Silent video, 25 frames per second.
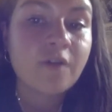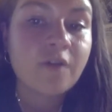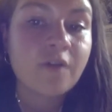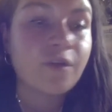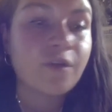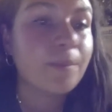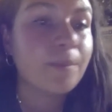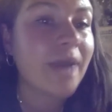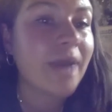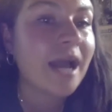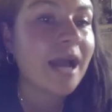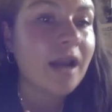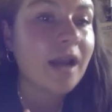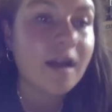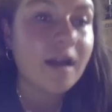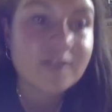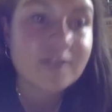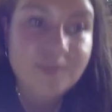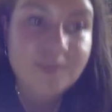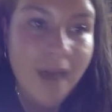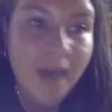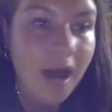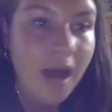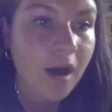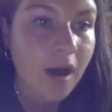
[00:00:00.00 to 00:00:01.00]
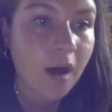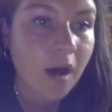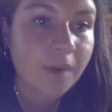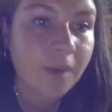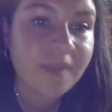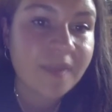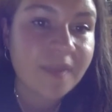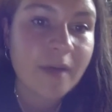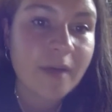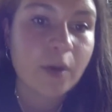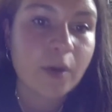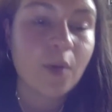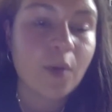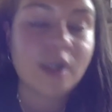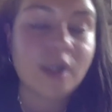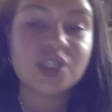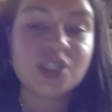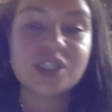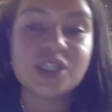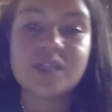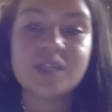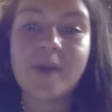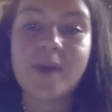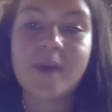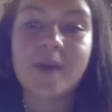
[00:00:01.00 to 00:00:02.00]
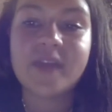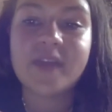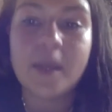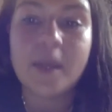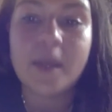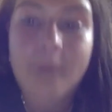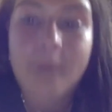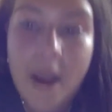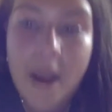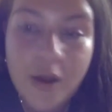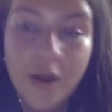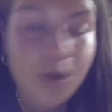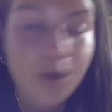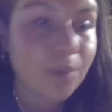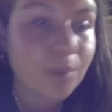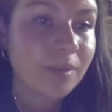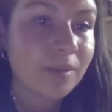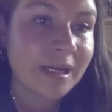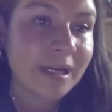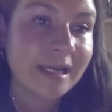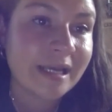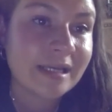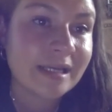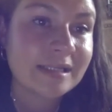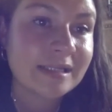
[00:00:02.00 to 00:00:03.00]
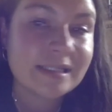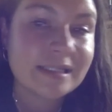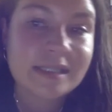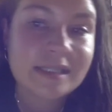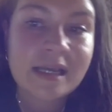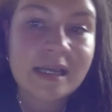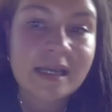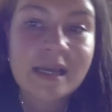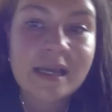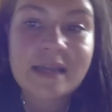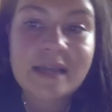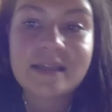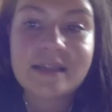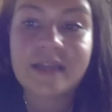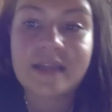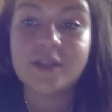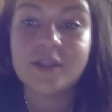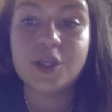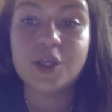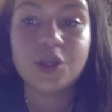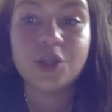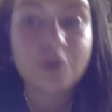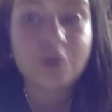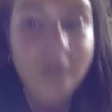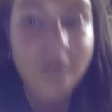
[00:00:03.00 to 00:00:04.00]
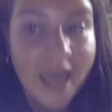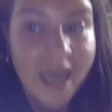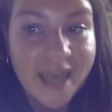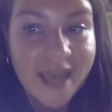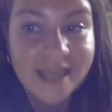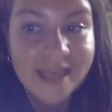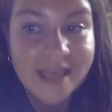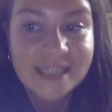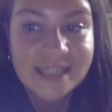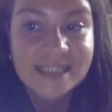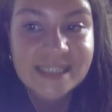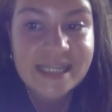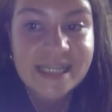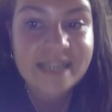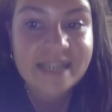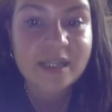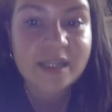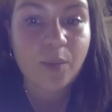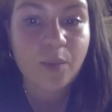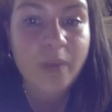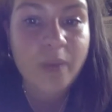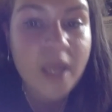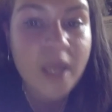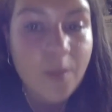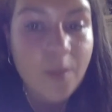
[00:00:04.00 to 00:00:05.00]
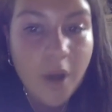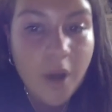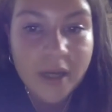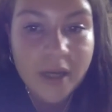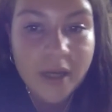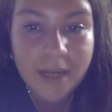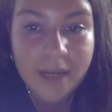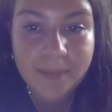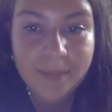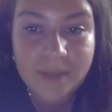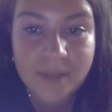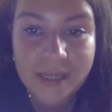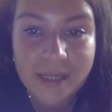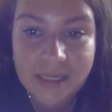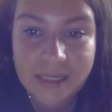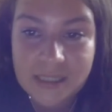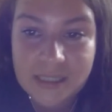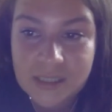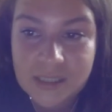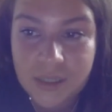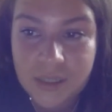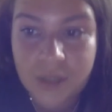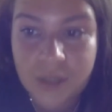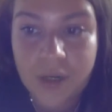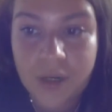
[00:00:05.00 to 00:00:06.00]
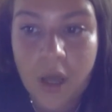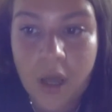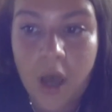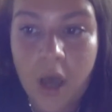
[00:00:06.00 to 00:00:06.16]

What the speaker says: From Black Lives Matter, there were questions about the American police. Then the UK, seeing that we weren't innocent.